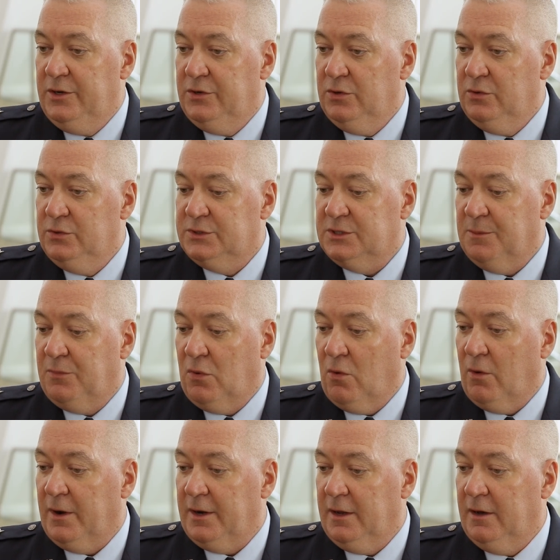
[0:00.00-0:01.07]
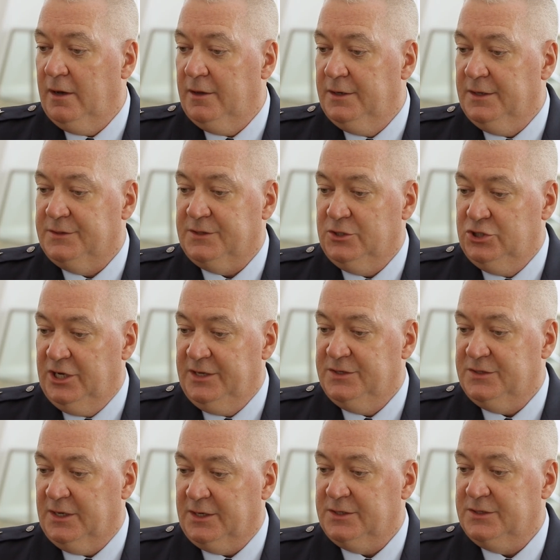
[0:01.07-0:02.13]
do support DISA
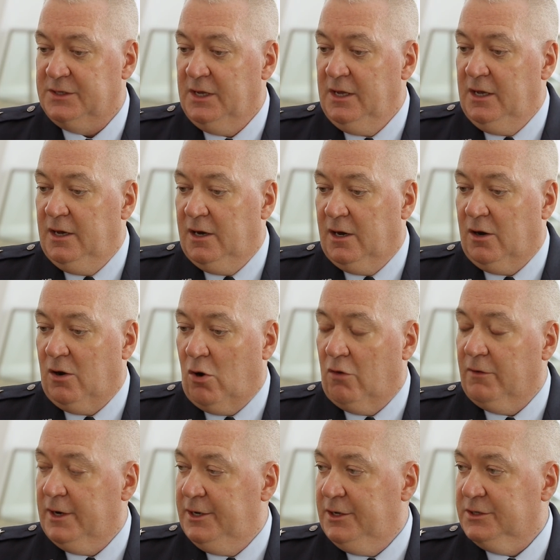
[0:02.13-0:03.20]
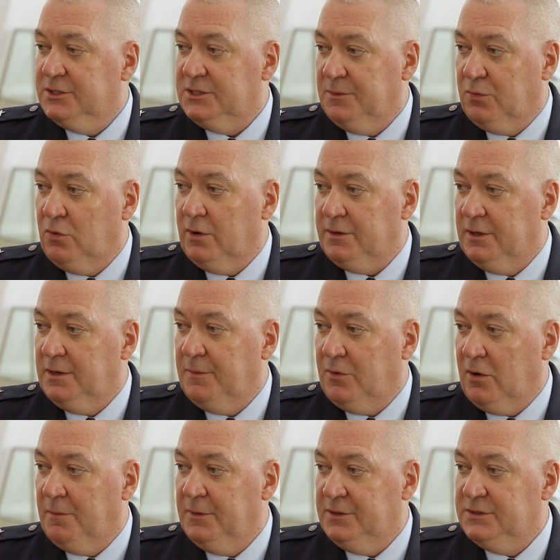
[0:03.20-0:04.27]
J6 already does support the
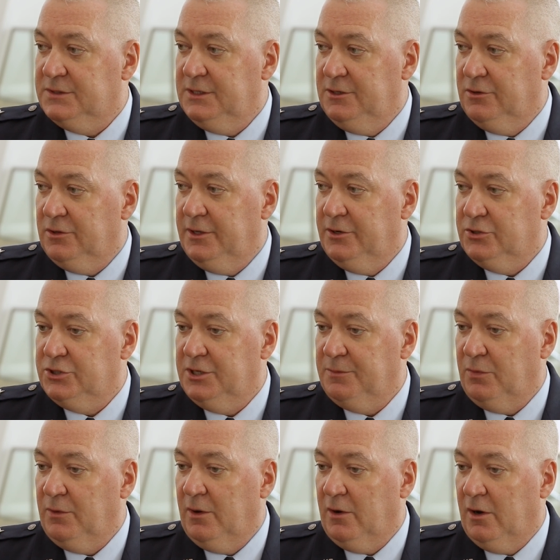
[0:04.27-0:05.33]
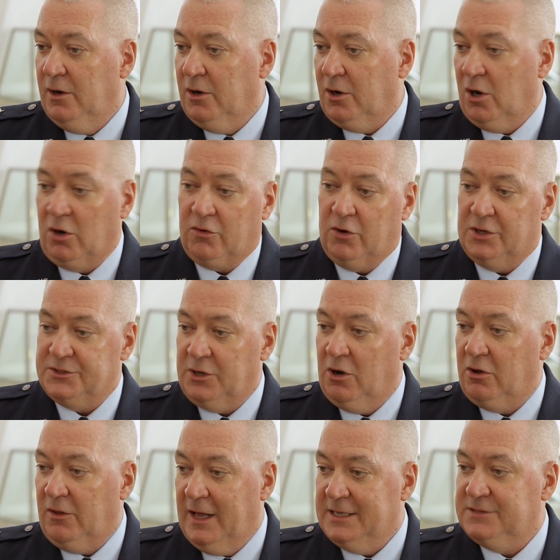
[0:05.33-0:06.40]
department's senior leadership across
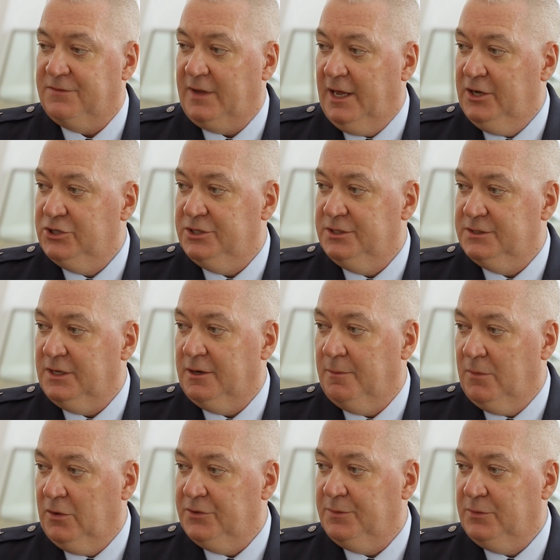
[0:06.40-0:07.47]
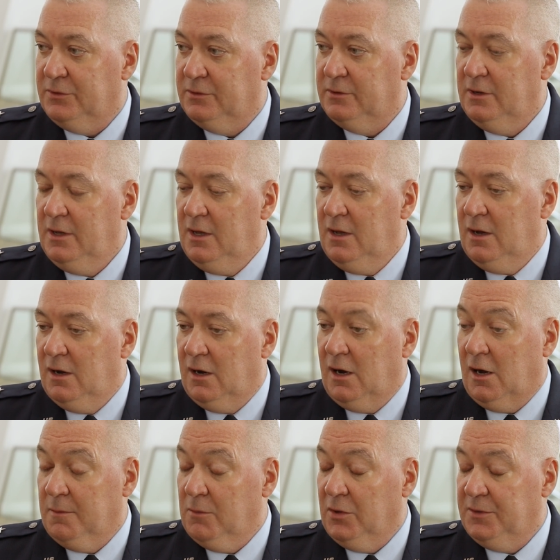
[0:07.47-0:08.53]
all classifications on multiple
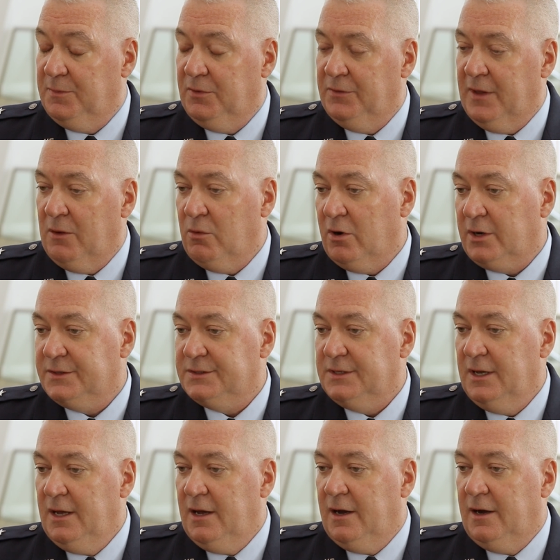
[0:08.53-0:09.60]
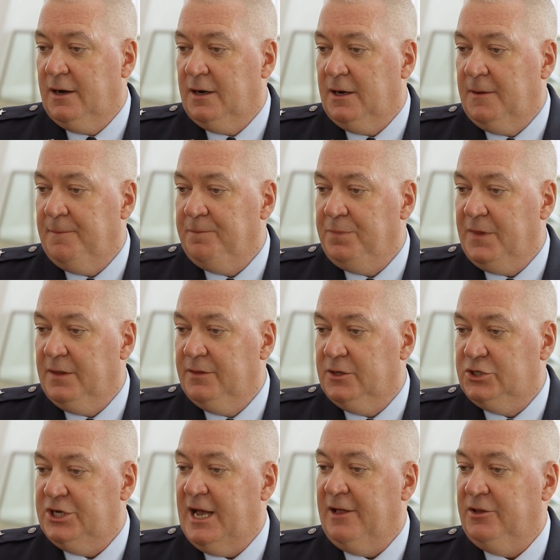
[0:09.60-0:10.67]
networks.
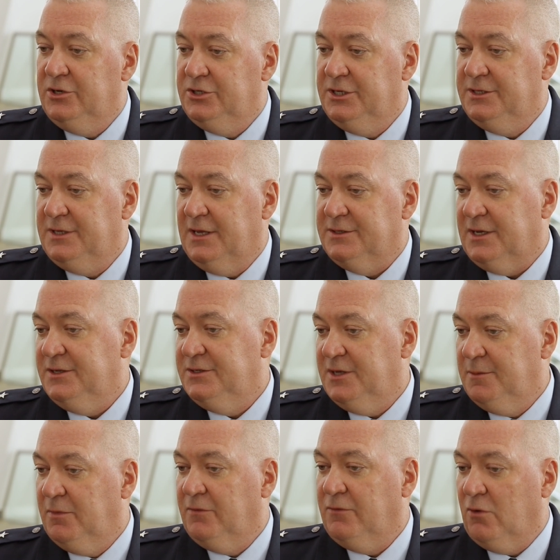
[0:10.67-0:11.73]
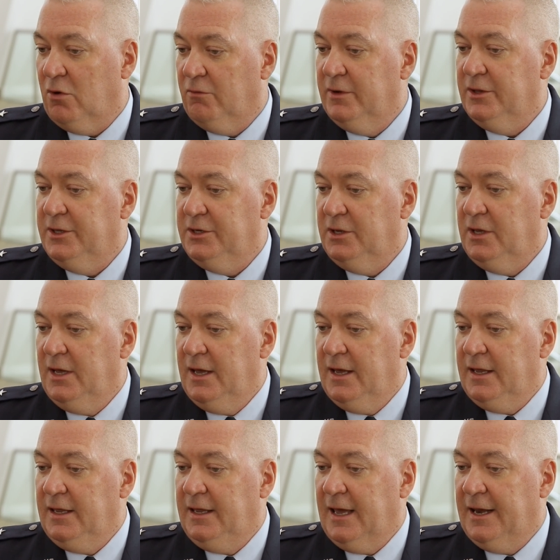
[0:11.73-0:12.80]
The challenge is, as I said before, really
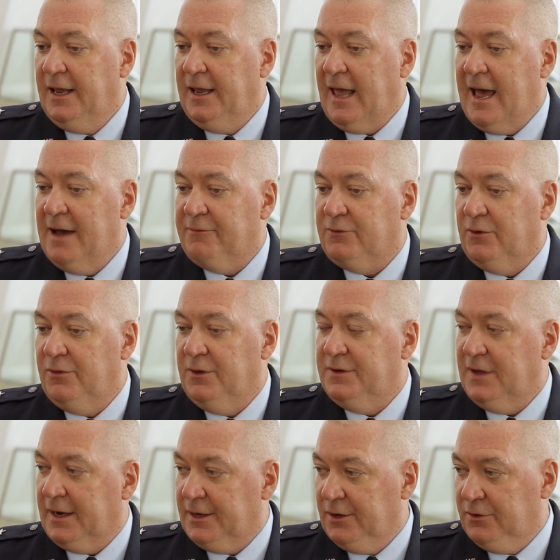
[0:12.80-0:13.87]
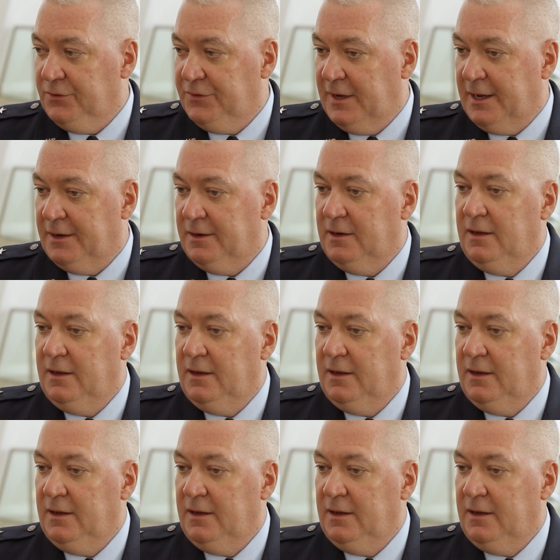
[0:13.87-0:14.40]
getting after the technical debt,